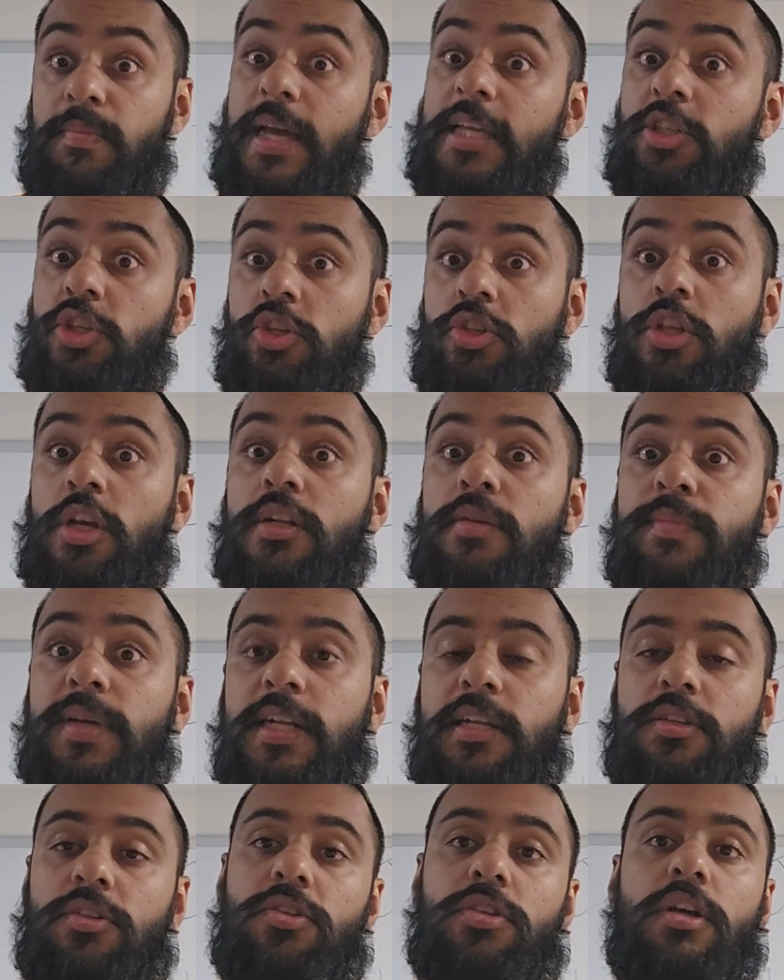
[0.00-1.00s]
match is 30
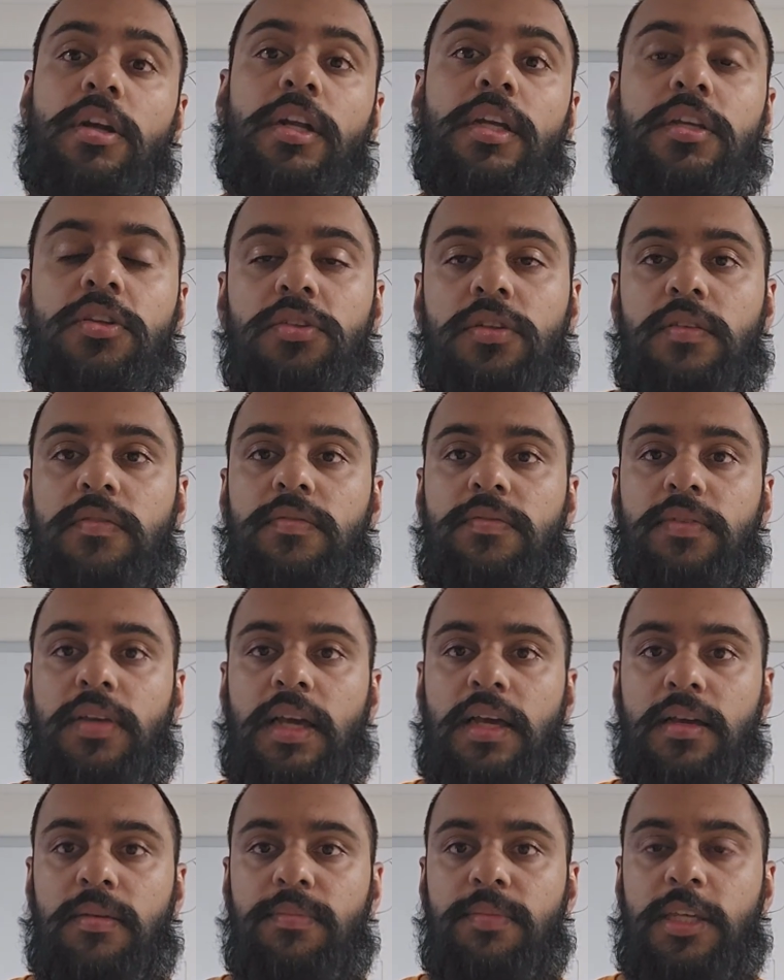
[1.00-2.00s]
minutes, sorry, should
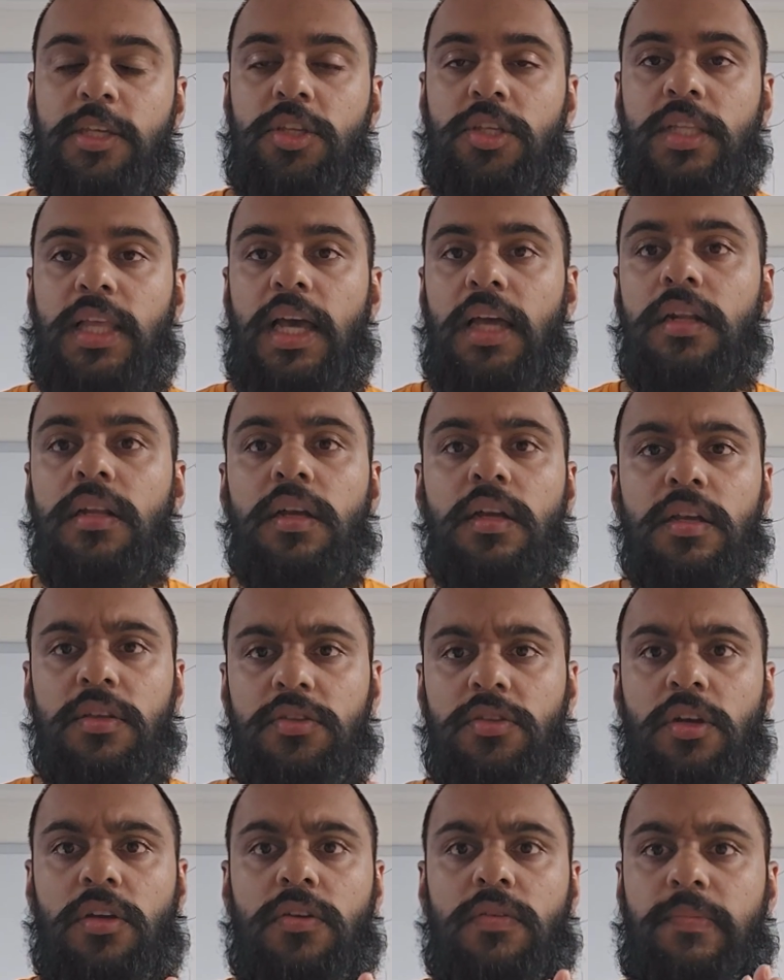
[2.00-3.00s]
have mentioned that.
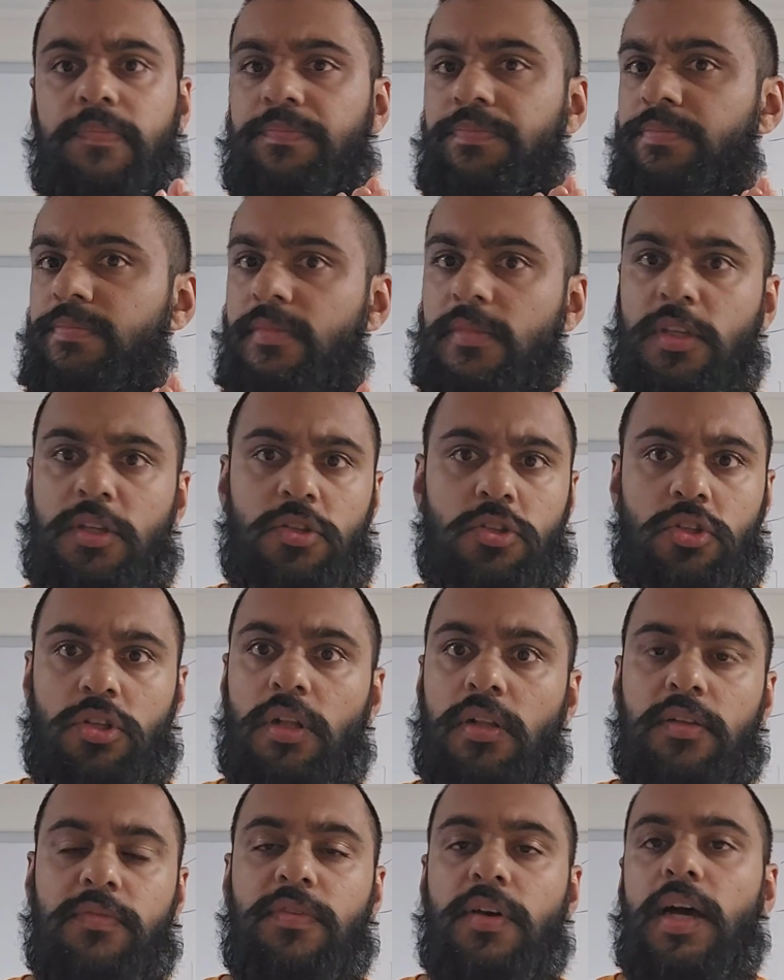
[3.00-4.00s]
So
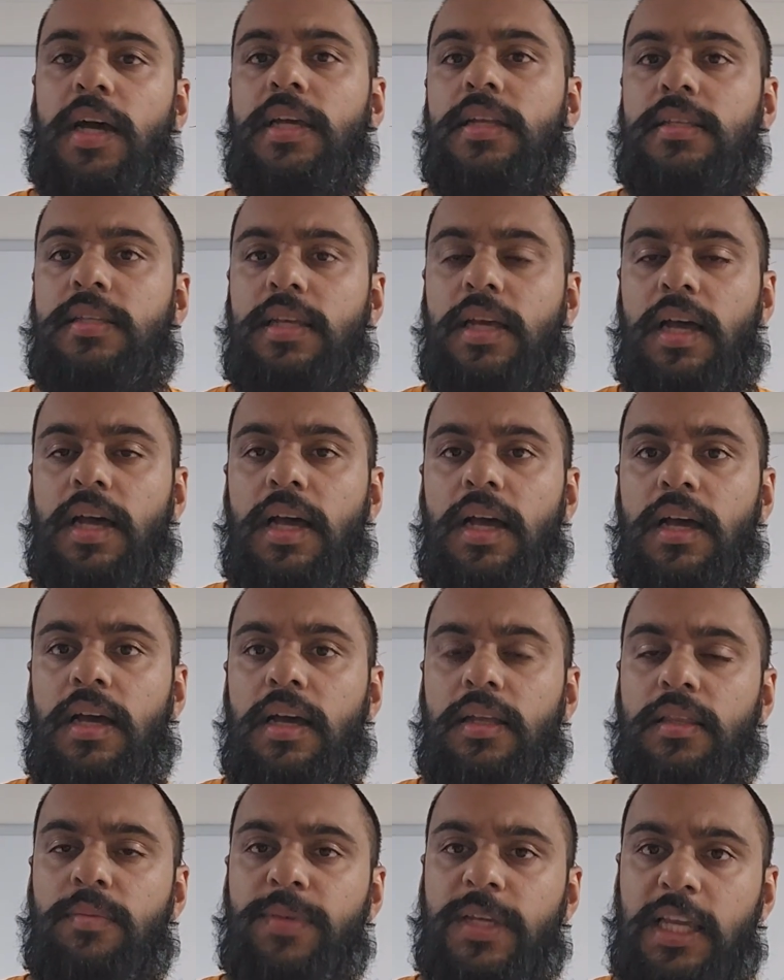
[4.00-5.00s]
solid fight.
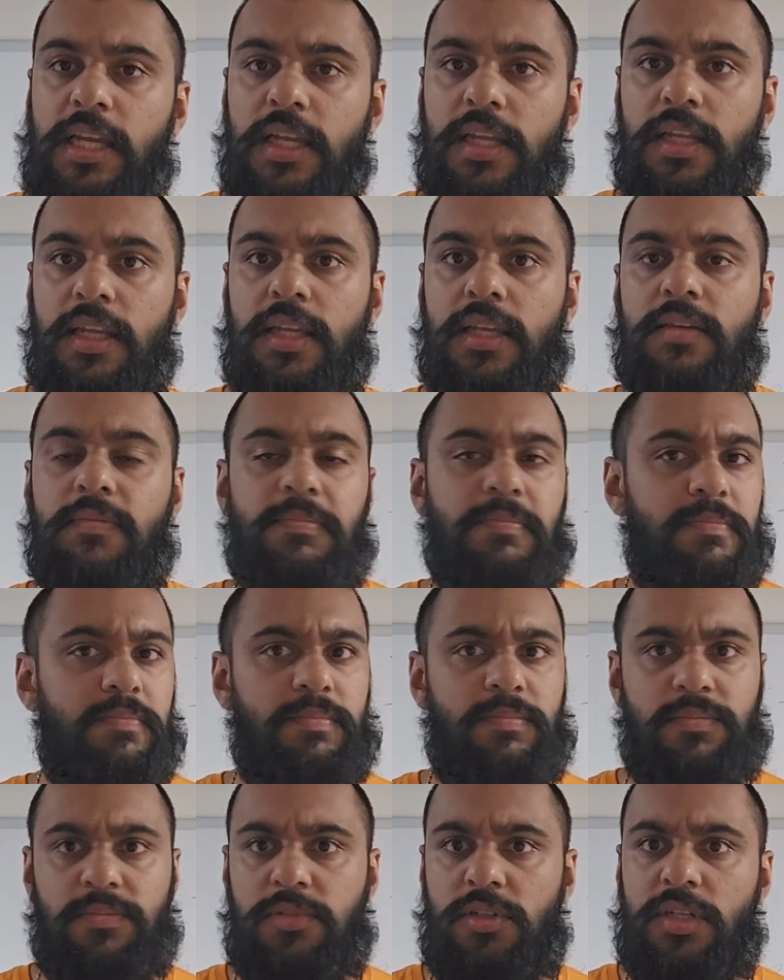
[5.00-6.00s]
At the beginning,
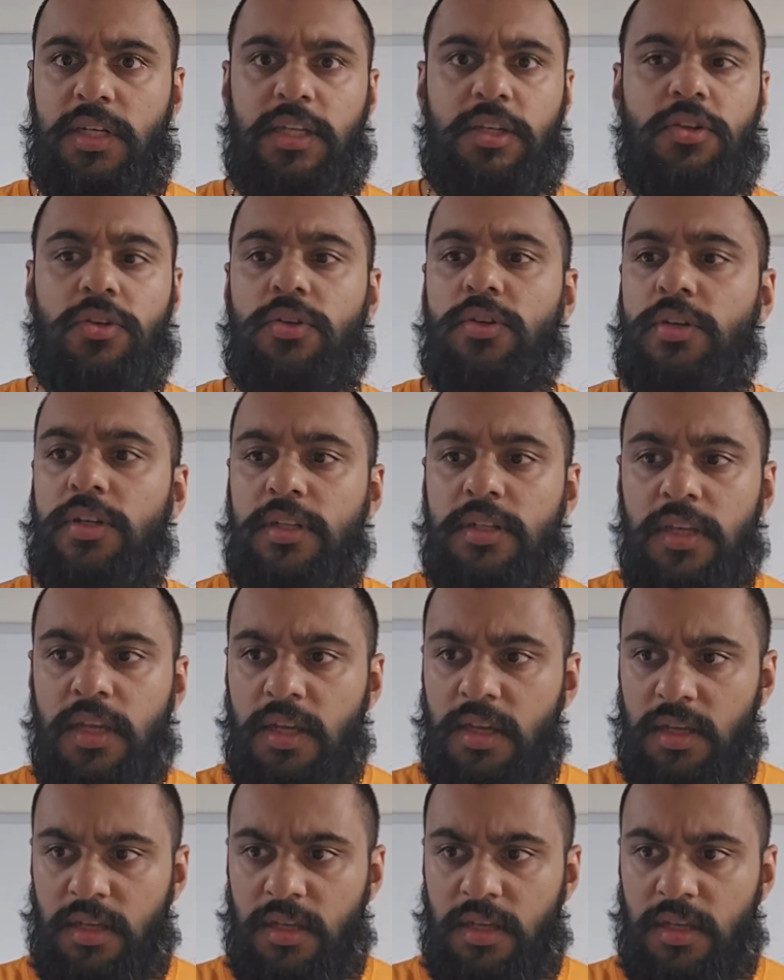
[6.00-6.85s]
pretty good.